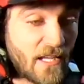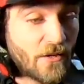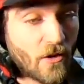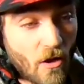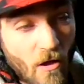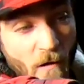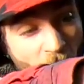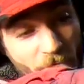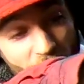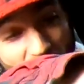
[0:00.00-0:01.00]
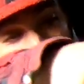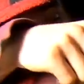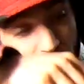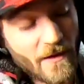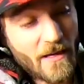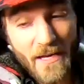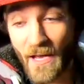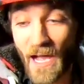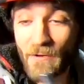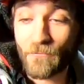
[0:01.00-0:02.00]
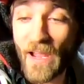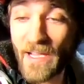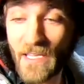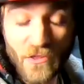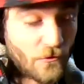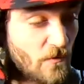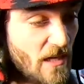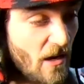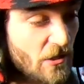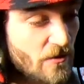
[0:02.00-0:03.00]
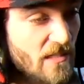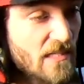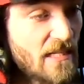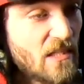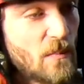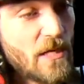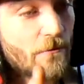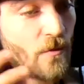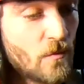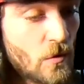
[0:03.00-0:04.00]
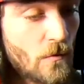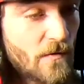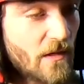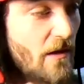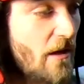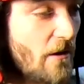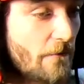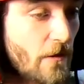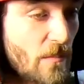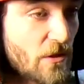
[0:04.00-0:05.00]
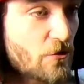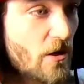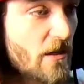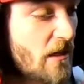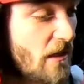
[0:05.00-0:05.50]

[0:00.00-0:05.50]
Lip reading: here. All 5 Iragi 300s need to be removed from the truck,